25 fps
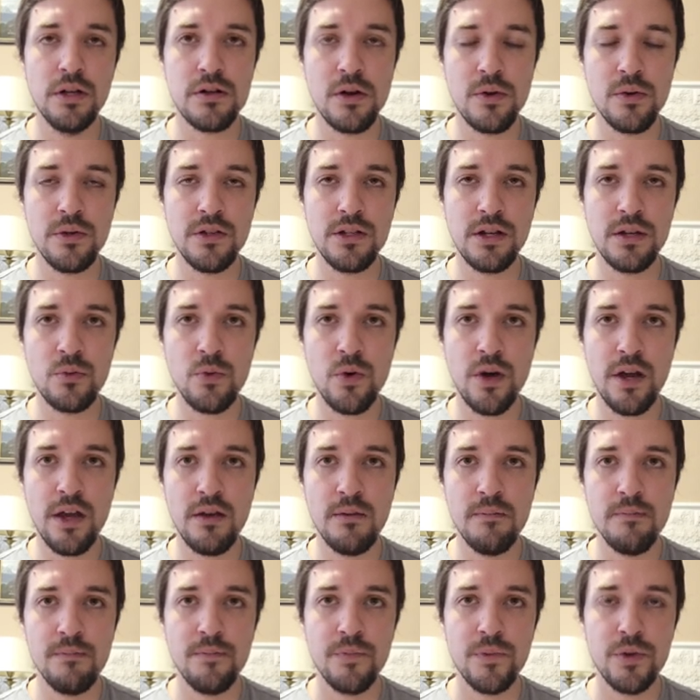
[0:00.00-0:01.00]
So in that
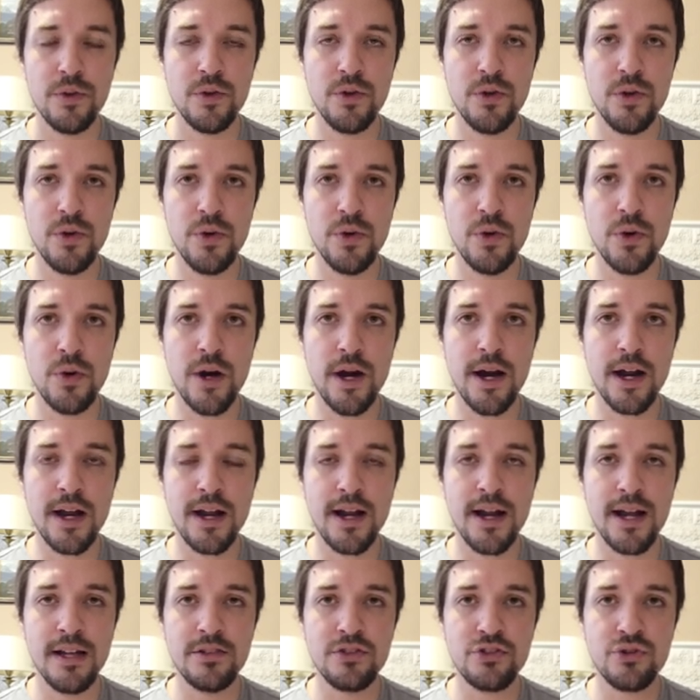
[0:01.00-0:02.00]
way, you
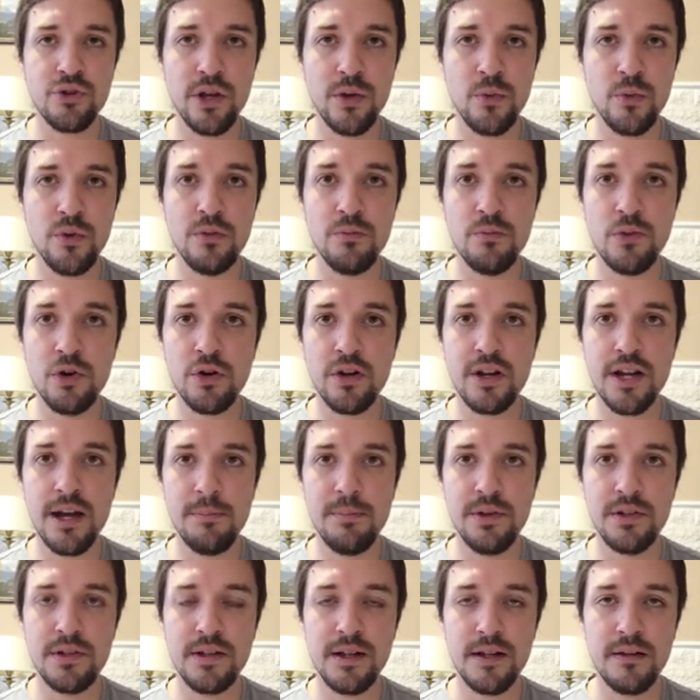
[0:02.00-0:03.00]
can trade with more
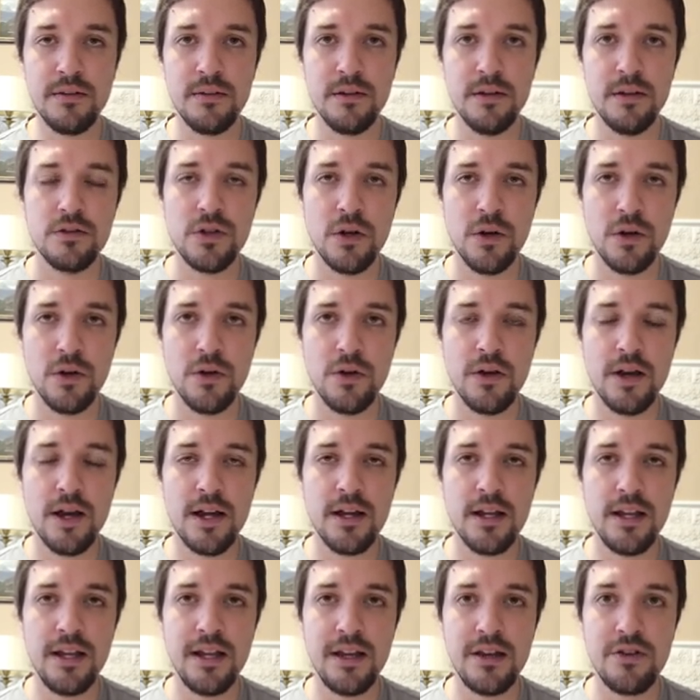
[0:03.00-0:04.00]
capital so you
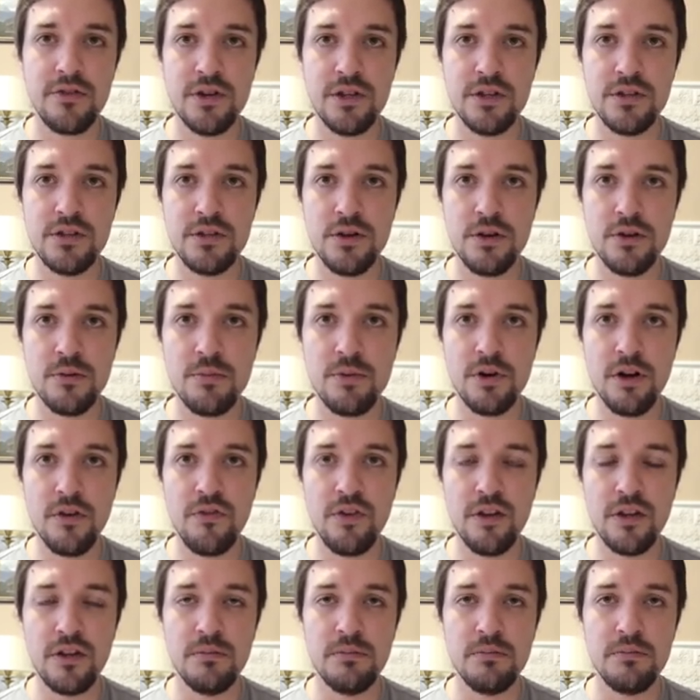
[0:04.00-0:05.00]
can increase your
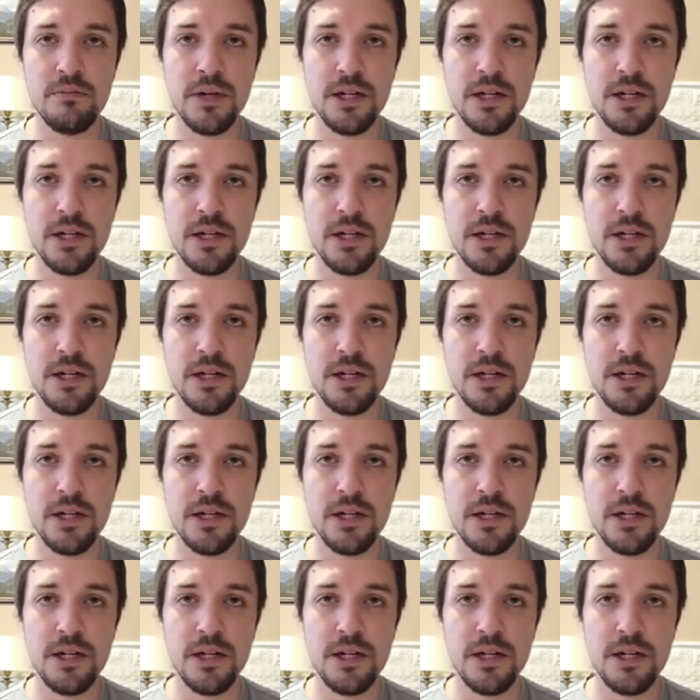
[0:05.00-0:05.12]
profit